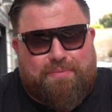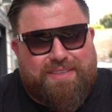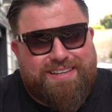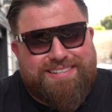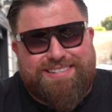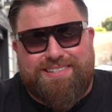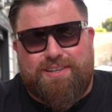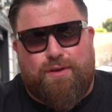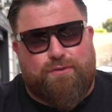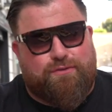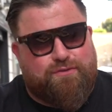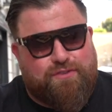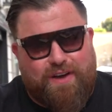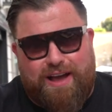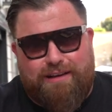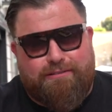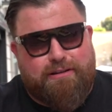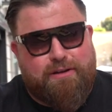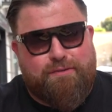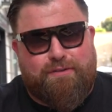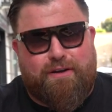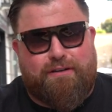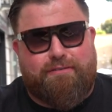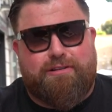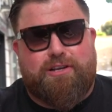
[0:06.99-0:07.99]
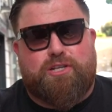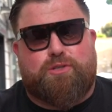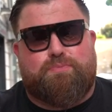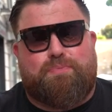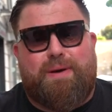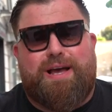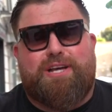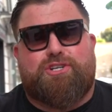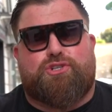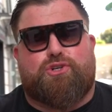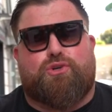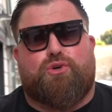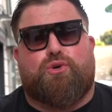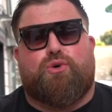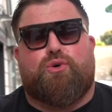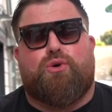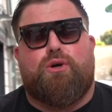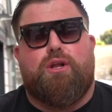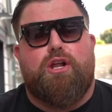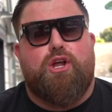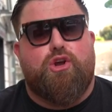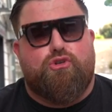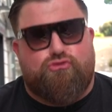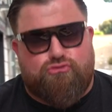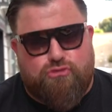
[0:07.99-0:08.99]
This is a very, very special
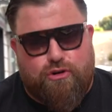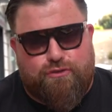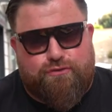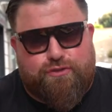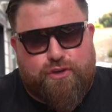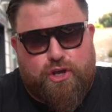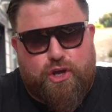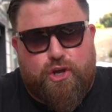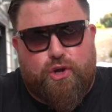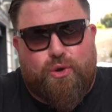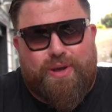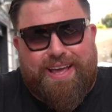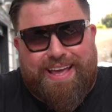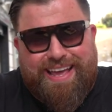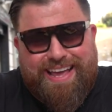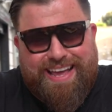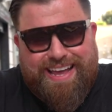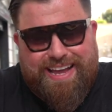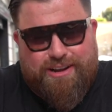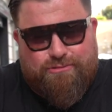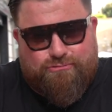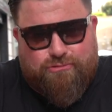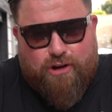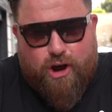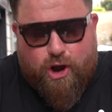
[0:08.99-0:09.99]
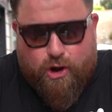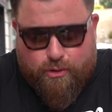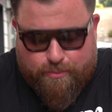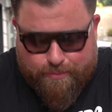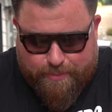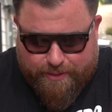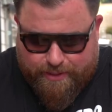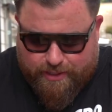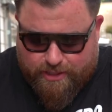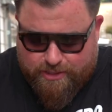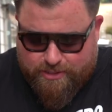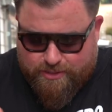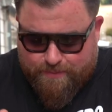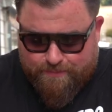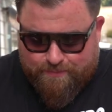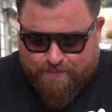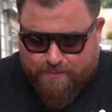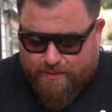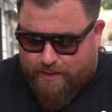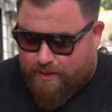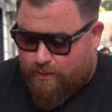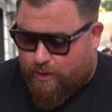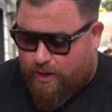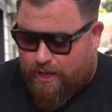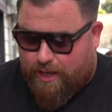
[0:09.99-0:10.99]
review here in Rome because
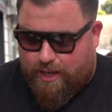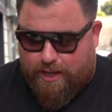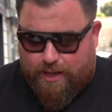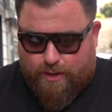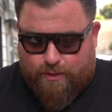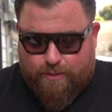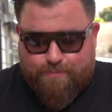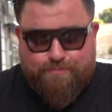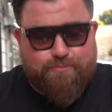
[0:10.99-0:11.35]
I